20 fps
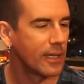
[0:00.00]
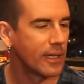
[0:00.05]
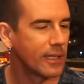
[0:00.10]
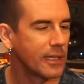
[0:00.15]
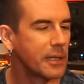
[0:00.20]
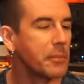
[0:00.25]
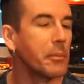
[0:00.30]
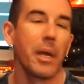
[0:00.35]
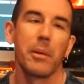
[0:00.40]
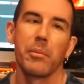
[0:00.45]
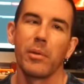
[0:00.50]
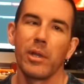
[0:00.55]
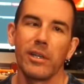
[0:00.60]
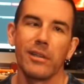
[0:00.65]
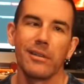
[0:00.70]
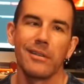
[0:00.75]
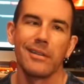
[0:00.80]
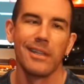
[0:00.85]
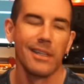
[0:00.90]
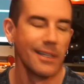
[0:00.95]
in my
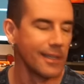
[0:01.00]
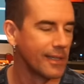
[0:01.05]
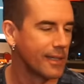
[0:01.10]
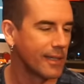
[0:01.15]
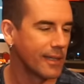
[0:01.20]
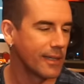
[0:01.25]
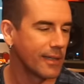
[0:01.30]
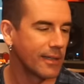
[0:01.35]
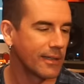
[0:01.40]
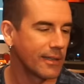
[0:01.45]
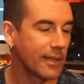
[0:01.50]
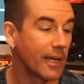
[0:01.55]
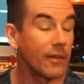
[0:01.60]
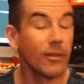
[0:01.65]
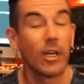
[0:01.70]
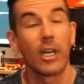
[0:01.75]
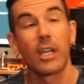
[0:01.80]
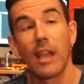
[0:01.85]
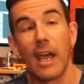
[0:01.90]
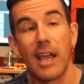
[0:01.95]
opinion, in kind
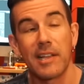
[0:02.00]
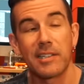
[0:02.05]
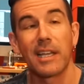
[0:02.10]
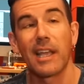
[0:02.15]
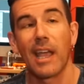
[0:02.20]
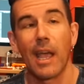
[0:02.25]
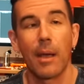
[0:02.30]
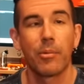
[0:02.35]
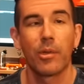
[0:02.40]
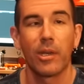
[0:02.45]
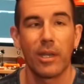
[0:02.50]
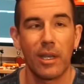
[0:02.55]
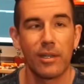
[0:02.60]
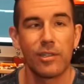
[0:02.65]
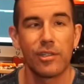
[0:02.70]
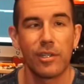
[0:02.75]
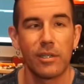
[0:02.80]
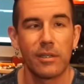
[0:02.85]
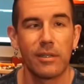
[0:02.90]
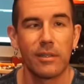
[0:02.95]
of a classic
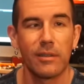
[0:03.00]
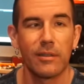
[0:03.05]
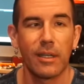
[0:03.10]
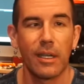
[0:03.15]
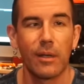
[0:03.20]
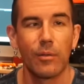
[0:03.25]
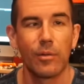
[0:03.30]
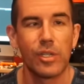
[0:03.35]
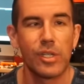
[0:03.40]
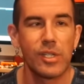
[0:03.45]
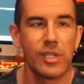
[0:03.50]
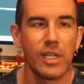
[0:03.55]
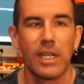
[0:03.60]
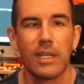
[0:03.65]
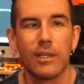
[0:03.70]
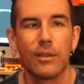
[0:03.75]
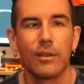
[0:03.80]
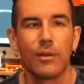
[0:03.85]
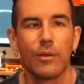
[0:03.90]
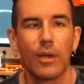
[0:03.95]
application, okay, which is
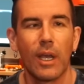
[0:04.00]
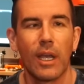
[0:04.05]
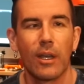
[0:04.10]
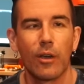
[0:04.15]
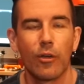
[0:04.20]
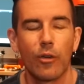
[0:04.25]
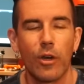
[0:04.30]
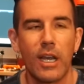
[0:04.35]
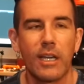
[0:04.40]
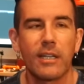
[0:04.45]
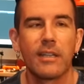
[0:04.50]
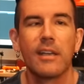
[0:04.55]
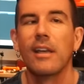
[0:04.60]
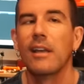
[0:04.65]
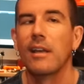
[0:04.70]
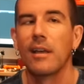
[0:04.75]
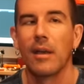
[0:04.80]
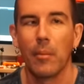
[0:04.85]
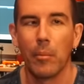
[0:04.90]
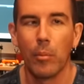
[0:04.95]
into a cranked,
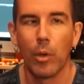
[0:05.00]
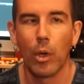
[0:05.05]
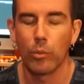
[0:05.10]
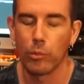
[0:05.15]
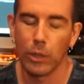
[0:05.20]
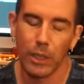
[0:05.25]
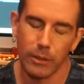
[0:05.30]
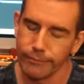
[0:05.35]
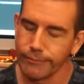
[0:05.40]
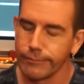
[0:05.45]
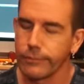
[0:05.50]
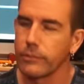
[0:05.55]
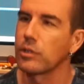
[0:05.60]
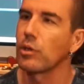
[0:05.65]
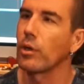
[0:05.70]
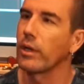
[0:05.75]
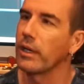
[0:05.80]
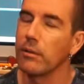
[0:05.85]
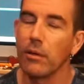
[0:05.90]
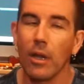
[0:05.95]
well,
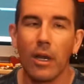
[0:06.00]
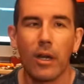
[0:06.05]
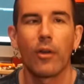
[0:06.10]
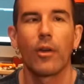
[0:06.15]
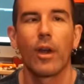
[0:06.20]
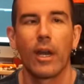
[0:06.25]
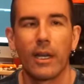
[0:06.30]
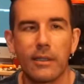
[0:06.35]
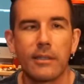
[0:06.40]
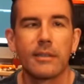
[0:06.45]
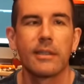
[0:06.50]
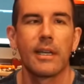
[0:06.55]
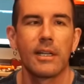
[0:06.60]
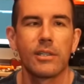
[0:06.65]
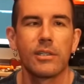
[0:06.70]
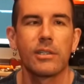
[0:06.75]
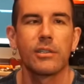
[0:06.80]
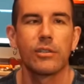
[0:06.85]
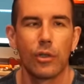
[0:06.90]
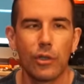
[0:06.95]
sorry, not cranked,
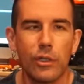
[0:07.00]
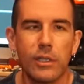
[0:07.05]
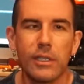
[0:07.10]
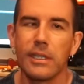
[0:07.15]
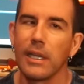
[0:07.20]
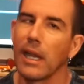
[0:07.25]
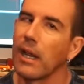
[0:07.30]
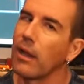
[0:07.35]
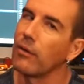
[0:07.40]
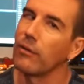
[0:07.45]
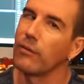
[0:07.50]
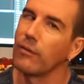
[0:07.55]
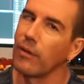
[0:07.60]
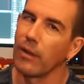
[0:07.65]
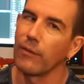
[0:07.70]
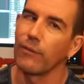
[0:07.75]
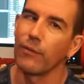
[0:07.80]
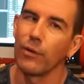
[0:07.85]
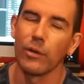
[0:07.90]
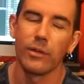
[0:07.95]
actually turned down
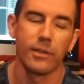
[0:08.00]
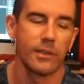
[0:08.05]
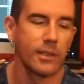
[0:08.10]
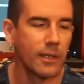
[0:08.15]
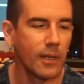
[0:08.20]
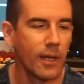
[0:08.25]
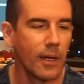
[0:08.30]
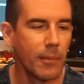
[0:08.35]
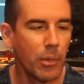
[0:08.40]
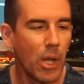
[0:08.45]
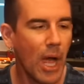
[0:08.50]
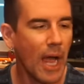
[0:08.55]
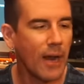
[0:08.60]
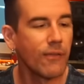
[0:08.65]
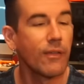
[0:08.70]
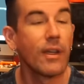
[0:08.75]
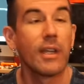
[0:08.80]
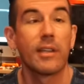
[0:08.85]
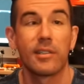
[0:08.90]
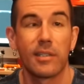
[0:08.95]
at first, black
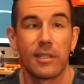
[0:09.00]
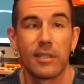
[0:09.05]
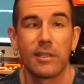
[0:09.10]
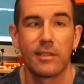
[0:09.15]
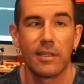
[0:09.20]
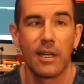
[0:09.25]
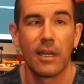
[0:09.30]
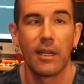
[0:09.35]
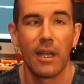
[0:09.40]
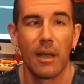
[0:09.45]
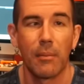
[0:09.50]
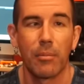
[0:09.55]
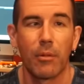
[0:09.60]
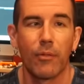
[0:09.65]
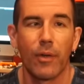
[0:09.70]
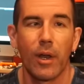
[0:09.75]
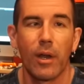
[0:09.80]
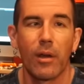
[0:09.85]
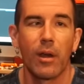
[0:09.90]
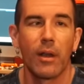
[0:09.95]
face style
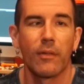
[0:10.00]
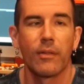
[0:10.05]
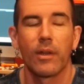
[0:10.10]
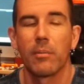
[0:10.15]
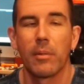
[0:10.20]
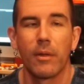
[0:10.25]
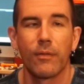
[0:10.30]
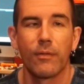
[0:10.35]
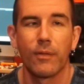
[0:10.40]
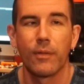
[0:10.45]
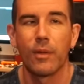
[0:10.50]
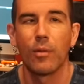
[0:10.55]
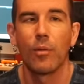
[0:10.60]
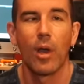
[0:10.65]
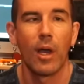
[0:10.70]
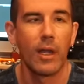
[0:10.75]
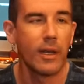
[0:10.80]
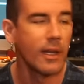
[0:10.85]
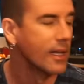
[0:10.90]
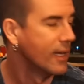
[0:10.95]
amplifier. I've got my 50
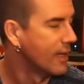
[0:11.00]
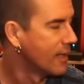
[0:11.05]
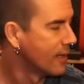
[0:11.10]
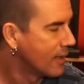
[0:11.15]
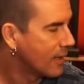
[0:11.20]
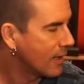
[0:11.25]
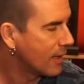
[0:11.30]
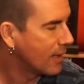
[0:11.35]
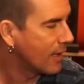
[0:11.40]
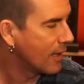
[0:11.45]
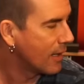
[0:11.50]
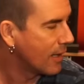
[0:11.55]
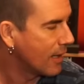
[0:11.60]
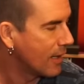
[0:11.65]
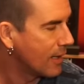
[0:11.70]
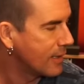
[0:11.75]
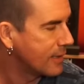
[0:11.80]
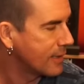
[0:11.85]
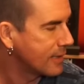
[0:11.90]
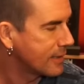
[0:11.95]
watt
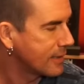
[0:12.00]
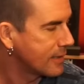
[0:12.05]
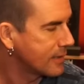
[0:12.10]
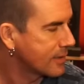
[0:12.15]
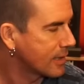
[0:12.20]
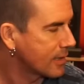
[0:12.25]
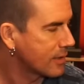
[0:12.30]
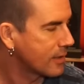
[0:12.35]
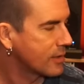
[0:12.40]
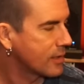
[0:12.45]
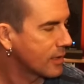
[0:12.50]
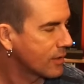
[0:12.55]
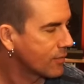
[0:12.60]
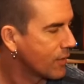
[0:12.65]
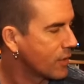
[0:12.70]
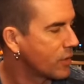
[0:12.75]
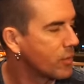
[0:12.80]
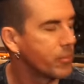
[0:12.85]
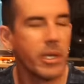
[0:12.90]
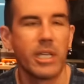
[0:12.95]
1966
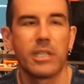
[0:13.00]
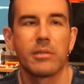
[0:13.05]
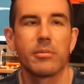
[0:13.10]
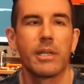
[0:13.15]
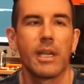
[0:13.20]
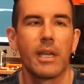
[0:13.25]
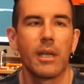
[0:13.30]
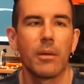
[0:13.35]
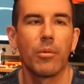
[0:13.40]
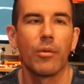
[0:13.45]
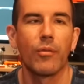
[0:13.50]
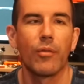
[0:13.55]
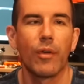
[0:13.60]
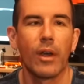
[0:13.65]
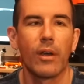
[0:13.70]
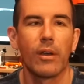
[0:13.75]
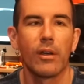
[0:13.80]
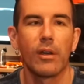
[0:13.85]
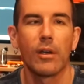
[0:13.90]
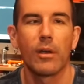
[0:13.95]
Fender Bassman
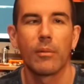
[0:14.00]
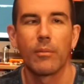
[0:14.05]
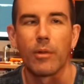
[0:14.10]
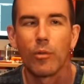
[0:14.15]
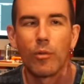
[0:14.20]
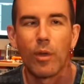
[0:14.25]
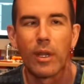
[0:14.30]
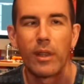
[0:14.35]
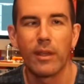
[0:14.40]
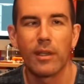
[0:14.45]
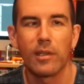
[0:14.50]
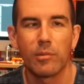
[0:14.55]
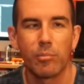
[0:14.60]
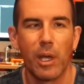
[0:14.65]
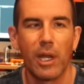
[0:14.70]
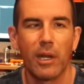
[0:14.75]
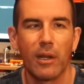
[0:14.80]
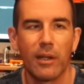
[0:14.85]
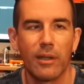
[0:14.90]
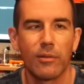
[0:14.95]
amplifier here. I'm going to run this
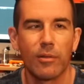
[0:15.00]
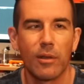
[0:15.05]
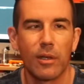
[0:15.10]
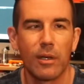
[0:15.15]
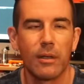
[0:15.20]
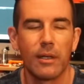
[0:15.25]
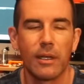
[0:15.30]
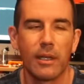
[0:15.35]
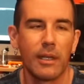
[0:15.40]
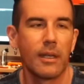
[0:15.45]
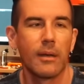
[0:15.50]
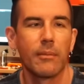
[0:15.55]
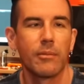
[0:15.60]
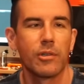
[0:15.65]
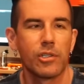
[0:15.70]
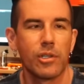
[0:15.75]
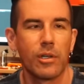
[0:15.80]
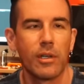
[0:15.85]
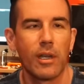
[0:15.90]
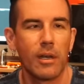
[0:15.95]
pedal into it, and I'm going
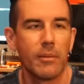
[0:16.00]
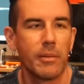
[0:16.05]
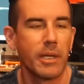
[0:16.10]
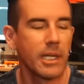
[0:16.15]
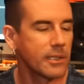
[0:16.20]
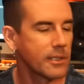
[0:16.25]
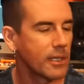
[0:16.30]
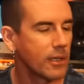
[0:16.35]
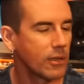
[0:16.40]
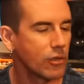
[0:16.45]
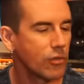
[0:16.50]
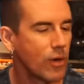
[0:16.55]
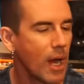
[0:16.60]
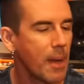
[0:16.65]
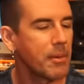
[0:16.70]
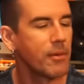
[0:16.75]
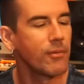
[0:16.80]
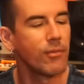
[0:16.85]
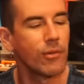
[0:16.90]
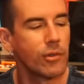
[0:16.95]
to show you how to make it sound
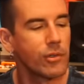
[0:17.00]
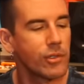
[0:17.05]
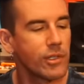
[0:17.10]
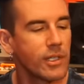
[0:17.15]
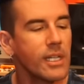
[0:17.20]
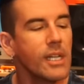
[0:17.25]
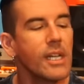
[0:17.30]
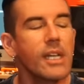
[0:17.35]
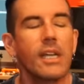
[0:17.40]
crappy first,